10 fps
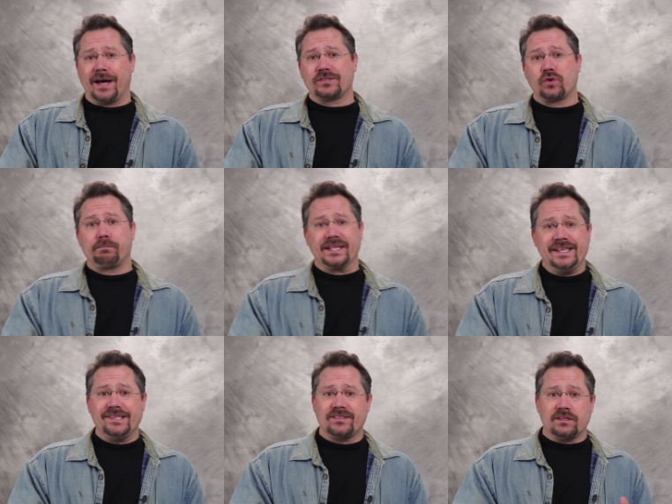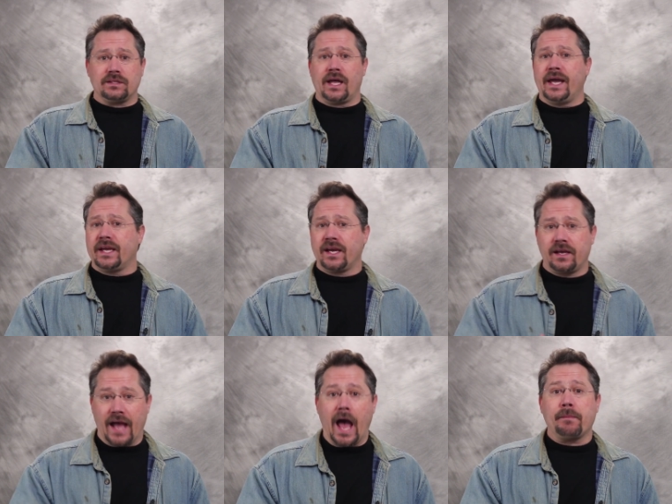So please like,
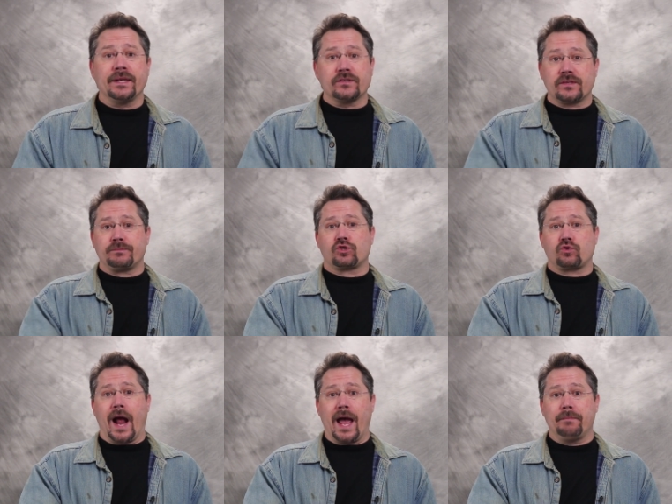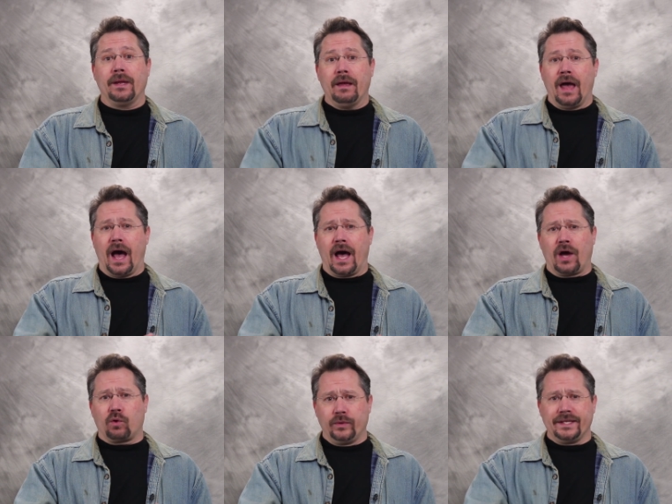comment, subscribe.
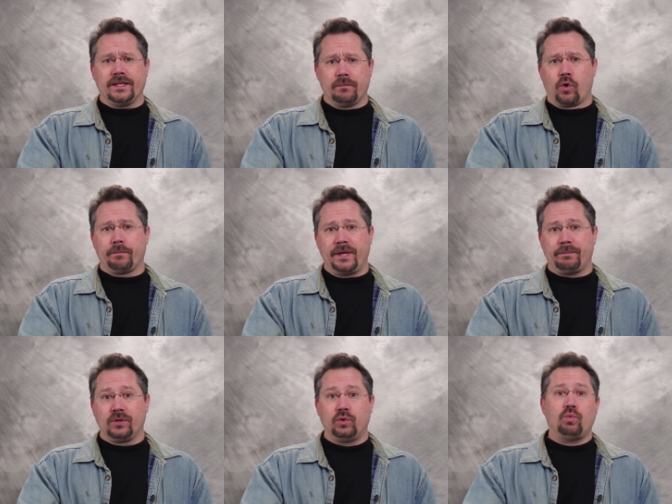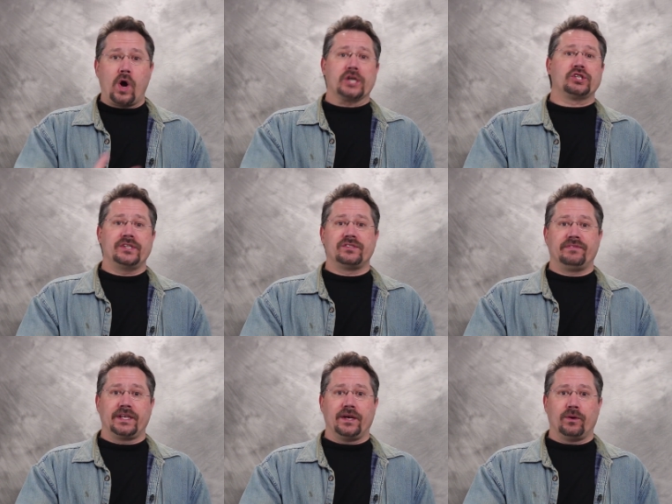Really, the more people who watch these
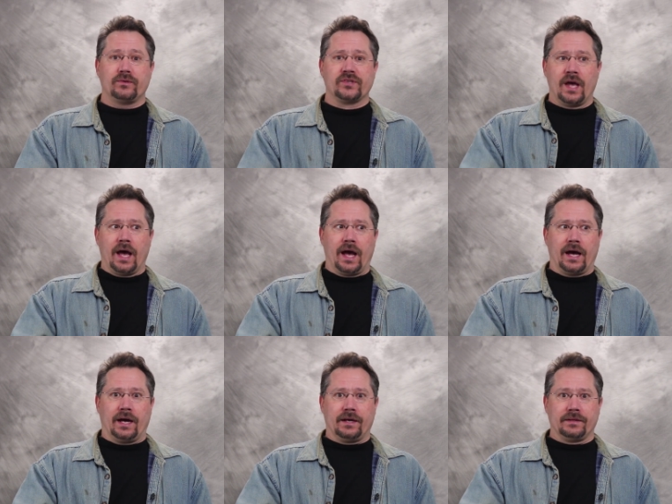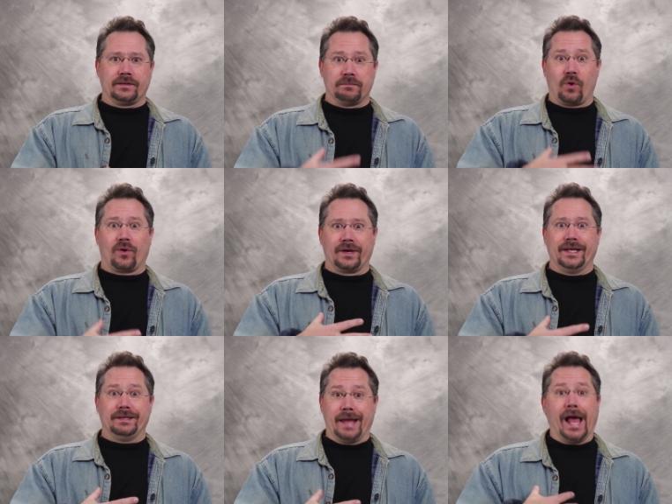videos, the more
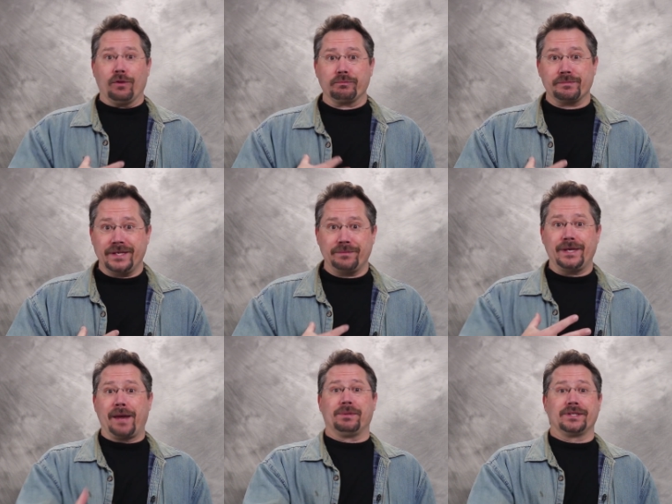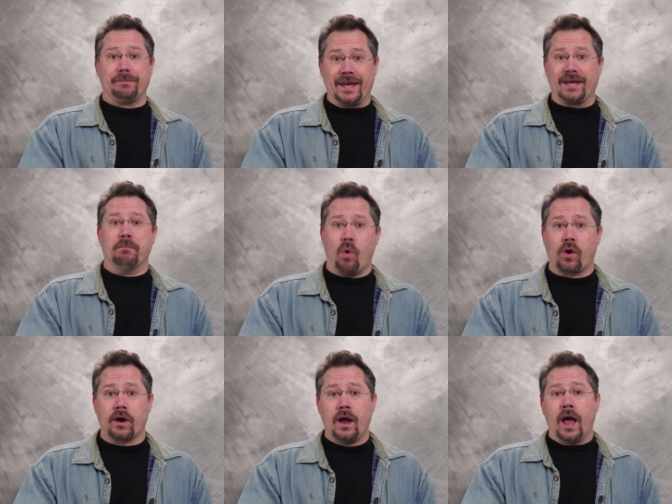it helps me to be able to make
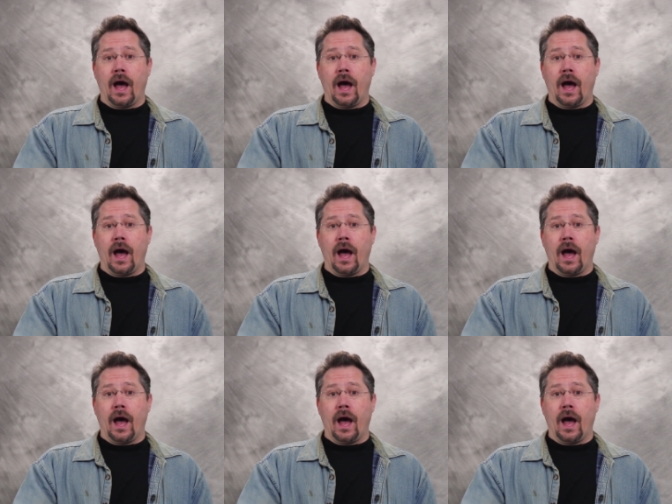more.